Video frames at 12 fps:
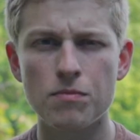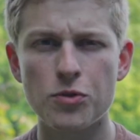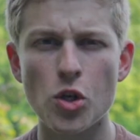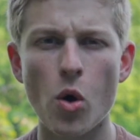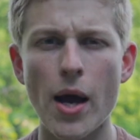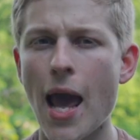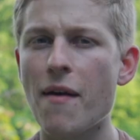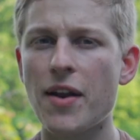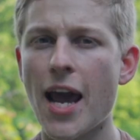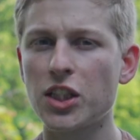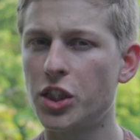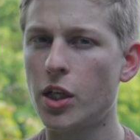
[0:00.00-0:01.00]
so I
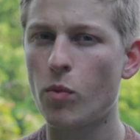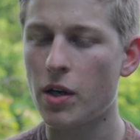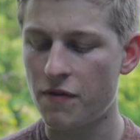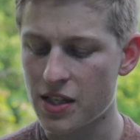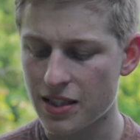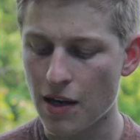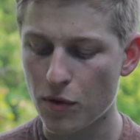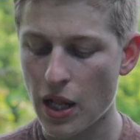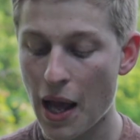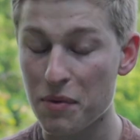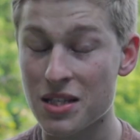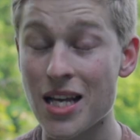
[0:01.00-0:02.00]
haven't actually done one of this level.
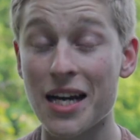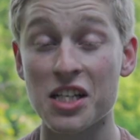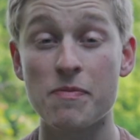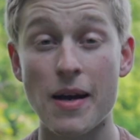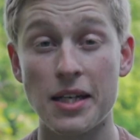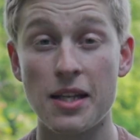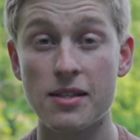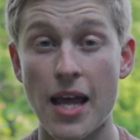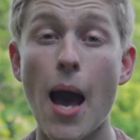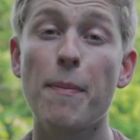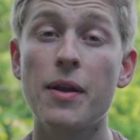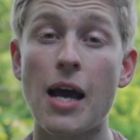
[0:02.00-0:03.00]
I was not expecting this
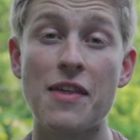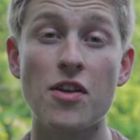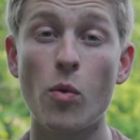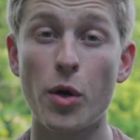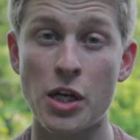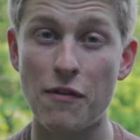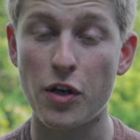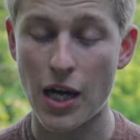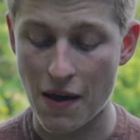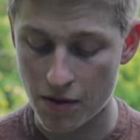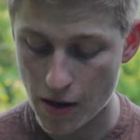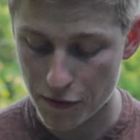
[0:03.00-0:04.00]
to happen. I thought we were definitely
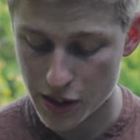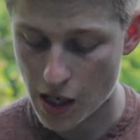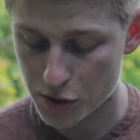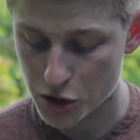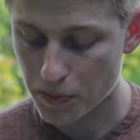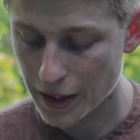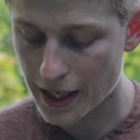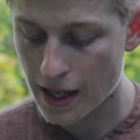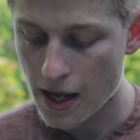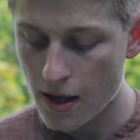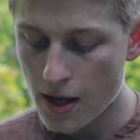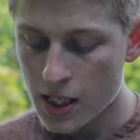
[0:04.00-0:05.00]
gonna have the buffer tower split.
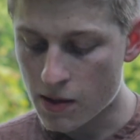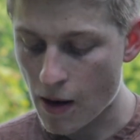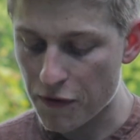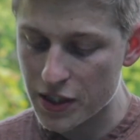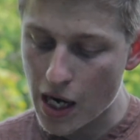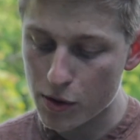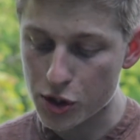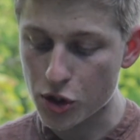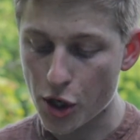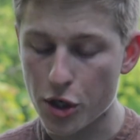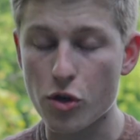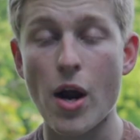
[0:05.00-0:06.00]
The buffer tower
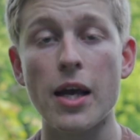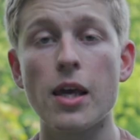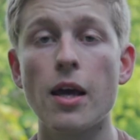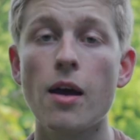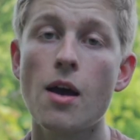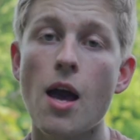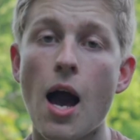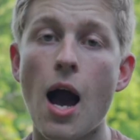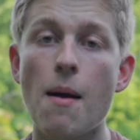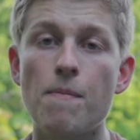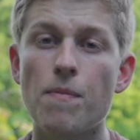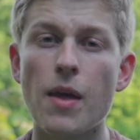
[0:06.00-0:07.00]
started cracking,
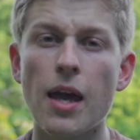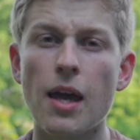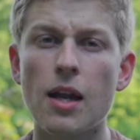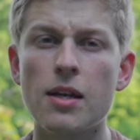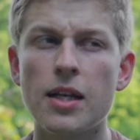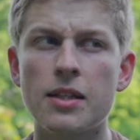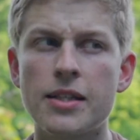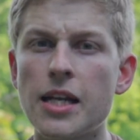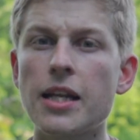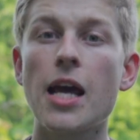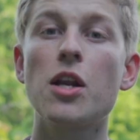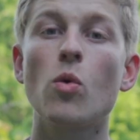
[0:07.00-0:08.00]
and it
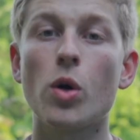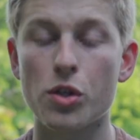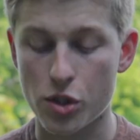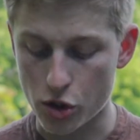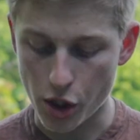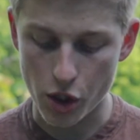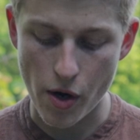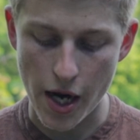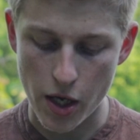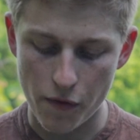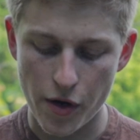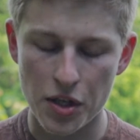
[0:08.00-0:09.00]
didn't get any worse. It started
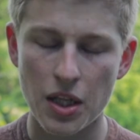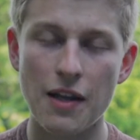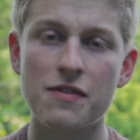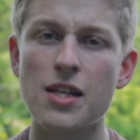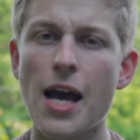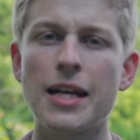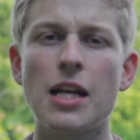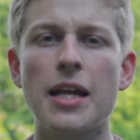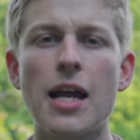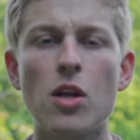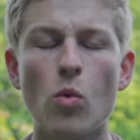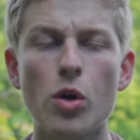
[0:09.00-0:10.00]
cracking over here on the left side, didn't
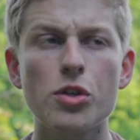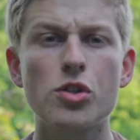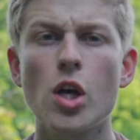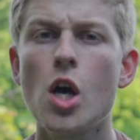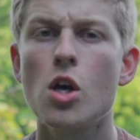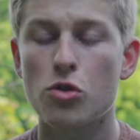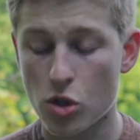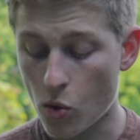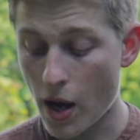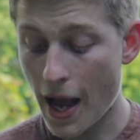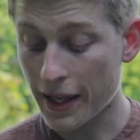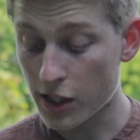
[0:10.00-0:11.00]
get any worse.
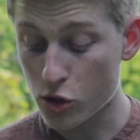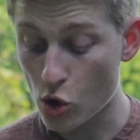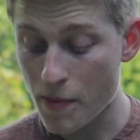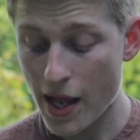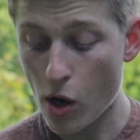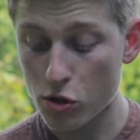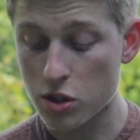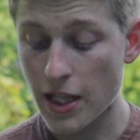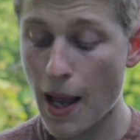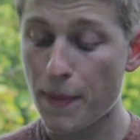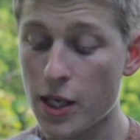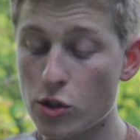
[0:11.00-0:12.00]
So I can assume that hose
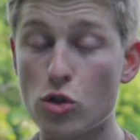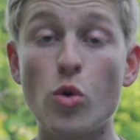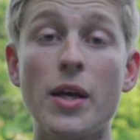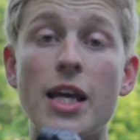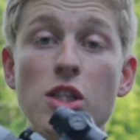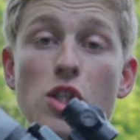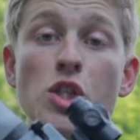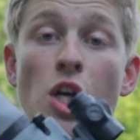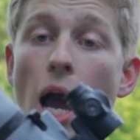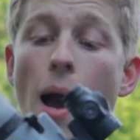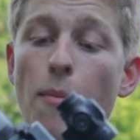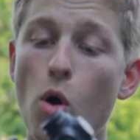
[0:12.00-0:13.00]
clamp is doing its
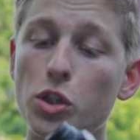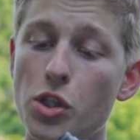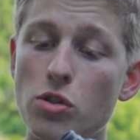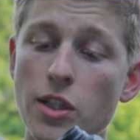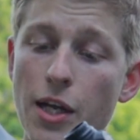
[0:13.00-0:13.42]
job, holding those